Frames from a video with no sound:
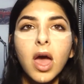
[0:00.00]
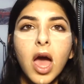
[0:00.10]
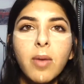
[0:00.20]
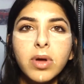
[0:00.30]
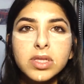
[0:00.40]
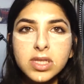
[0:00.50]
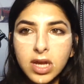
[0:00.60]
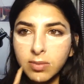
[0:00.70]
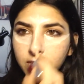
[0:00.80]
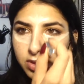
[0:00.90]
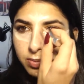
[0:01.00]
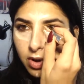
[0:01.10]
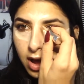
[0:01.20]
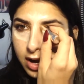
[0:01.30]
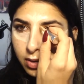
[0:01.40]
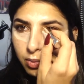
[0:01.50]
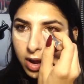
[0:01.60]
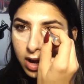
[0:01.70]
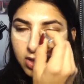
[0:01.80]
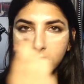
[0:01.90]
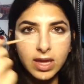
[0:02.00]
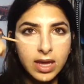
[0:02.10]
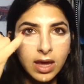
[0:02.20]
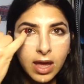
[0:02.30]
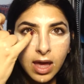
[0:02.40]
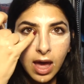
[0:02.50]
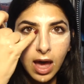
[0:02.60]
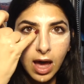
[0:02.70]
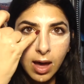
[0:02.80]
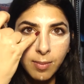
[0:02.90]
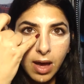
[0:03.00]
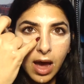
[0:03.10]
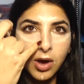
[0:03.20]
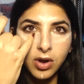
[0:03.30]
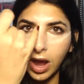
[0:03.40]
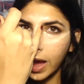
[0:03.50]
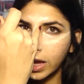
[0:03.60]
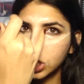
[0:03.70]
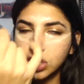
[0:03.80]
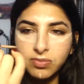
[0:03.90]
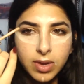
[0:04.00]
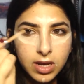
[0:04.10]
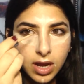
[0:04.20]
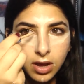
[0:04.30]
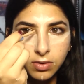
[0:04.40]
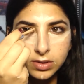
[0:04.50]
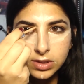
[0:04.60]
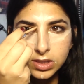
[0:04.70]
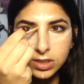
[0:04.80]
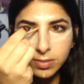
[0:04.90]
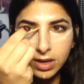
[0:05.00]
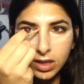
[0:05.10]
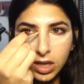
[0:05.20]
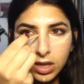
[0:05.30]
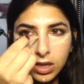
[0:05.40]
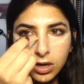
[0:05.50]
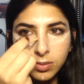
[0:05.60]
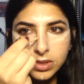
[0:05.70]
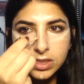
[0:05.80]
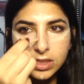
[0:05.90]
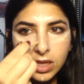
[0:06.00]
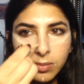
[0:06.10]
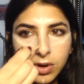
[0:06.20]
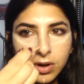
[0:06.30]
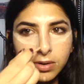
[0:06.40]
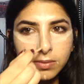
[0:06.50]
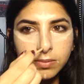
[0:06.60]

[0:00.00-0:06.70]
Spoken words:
I'm also going to bring the product right on the outer edge of my nose to make it look a little bit slimmer.